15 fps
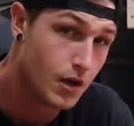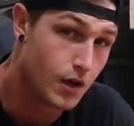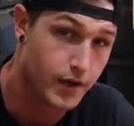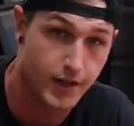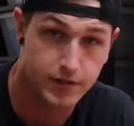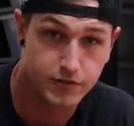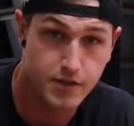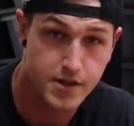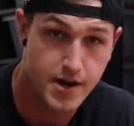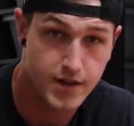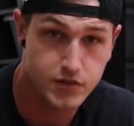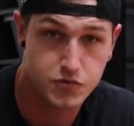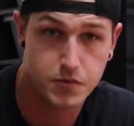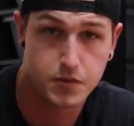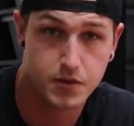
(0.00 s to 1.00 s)
Okay, so the
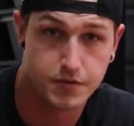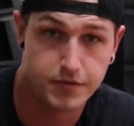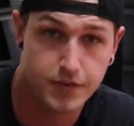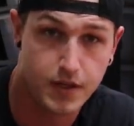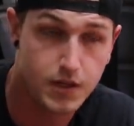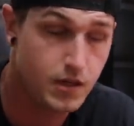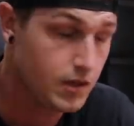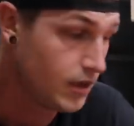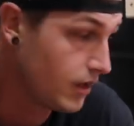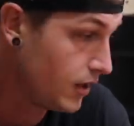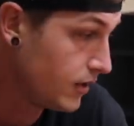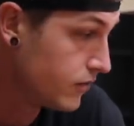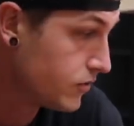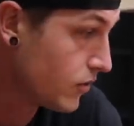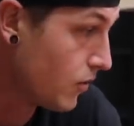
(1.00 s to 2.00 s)
next we're gonna feed
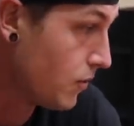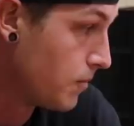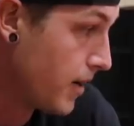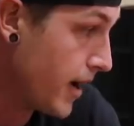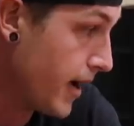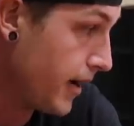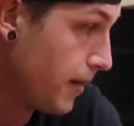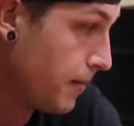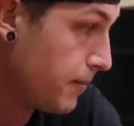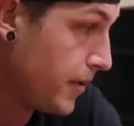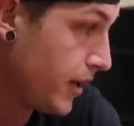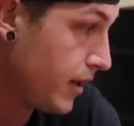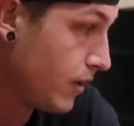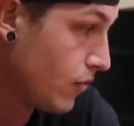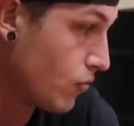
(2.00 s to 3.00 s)
is my
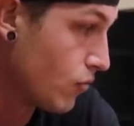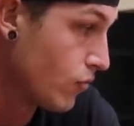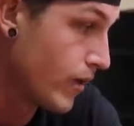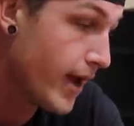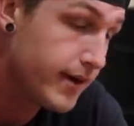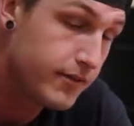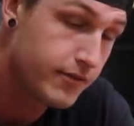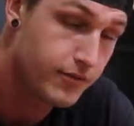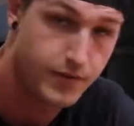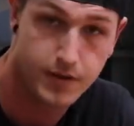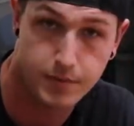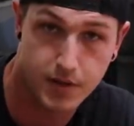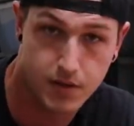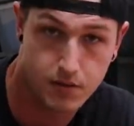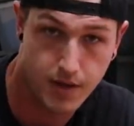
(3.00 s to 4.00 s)
big red
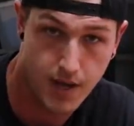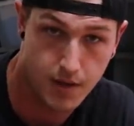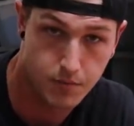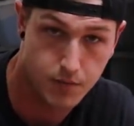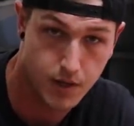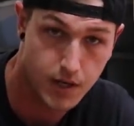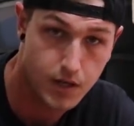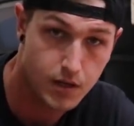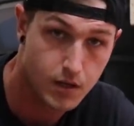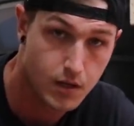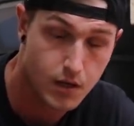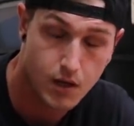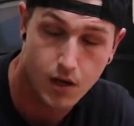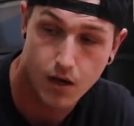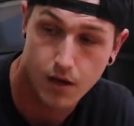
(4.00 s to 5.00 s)
female canebrake.
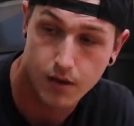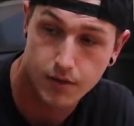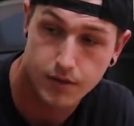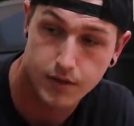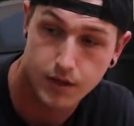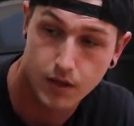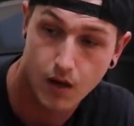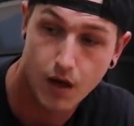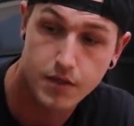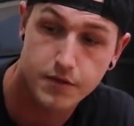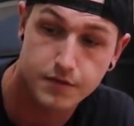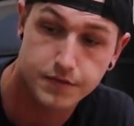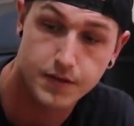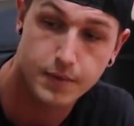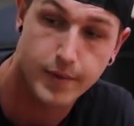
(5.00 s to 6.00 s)
Uh, the
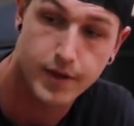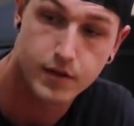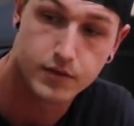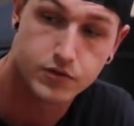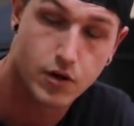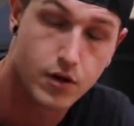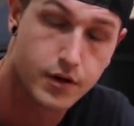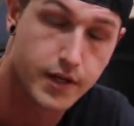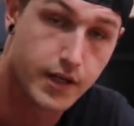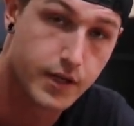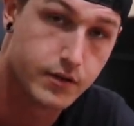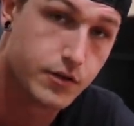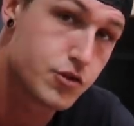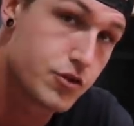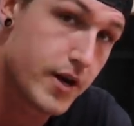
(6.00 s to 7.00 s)
other female is already
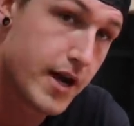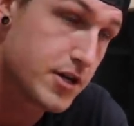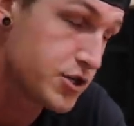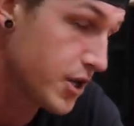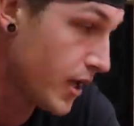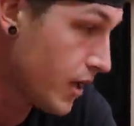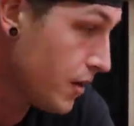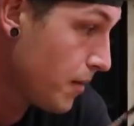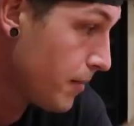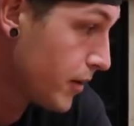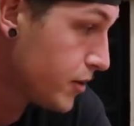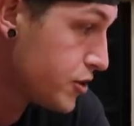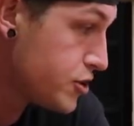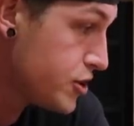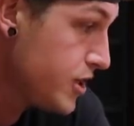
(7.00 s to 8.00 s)
in the trash can,
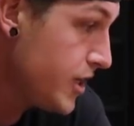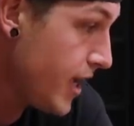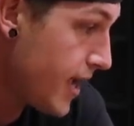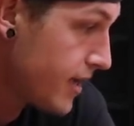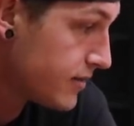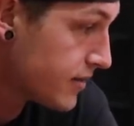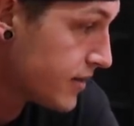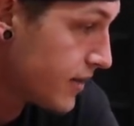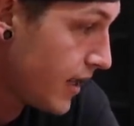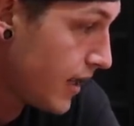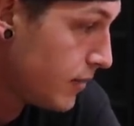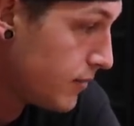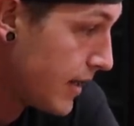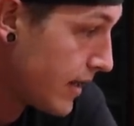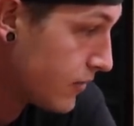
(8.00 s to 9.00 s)
but she has a
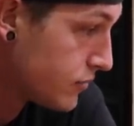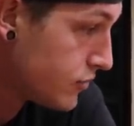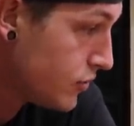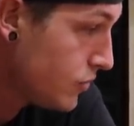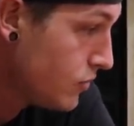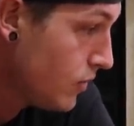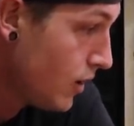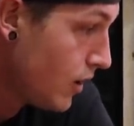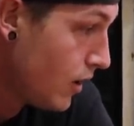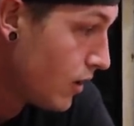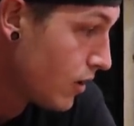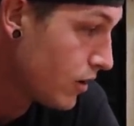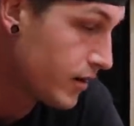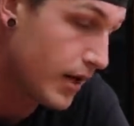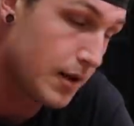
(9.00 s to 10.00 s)
name now too.
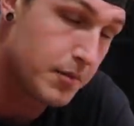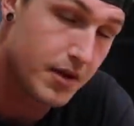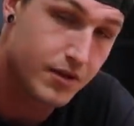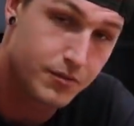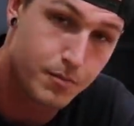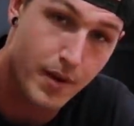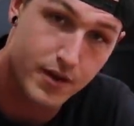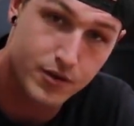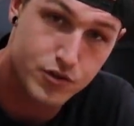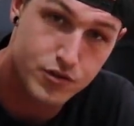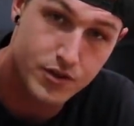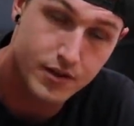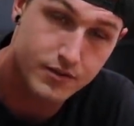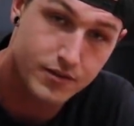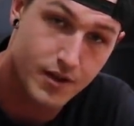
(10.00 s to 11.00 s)
Her name is
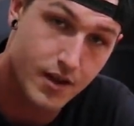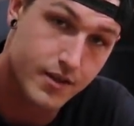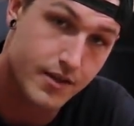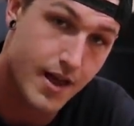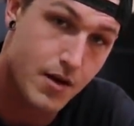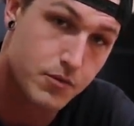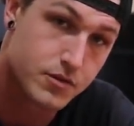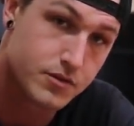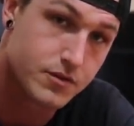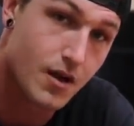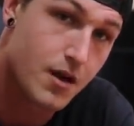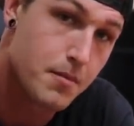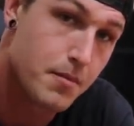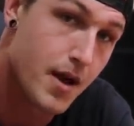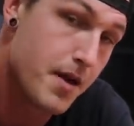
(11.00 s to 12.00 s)
Bellatrix, and that was
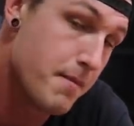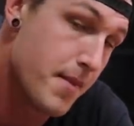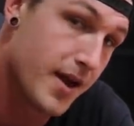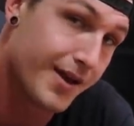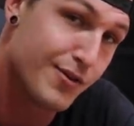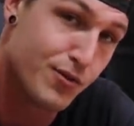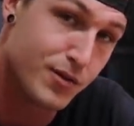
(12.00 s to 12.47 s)
done by Megan